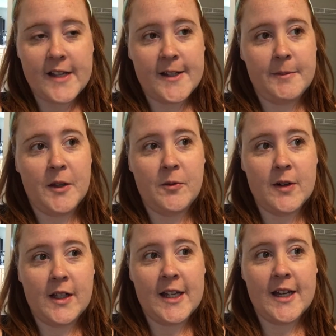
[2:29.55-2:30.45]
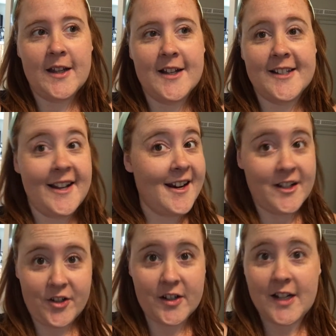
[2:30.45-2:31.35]
something really
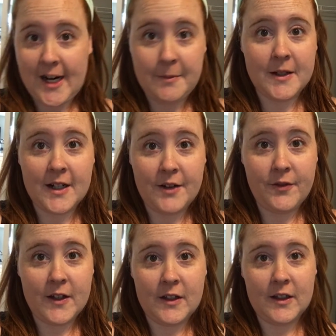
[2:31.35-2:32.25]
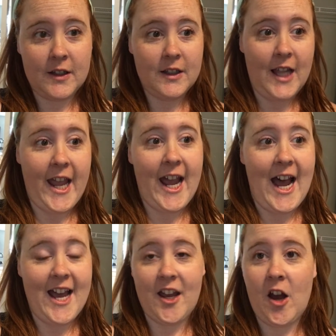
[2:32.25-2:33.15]
exciting just happened. I feel like
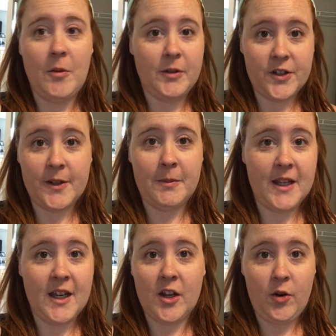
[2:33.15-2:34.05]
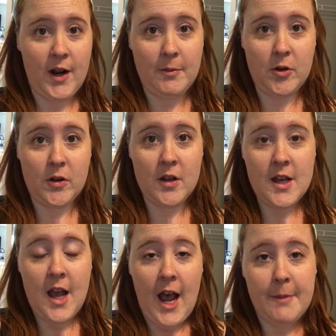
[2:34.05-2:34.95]
I accomplished something incredible.
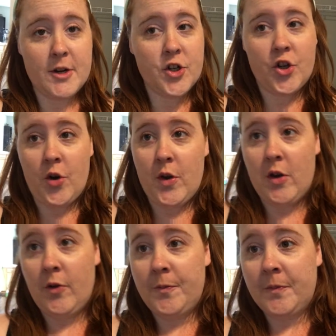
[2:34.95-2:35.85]
I'm gonna show you.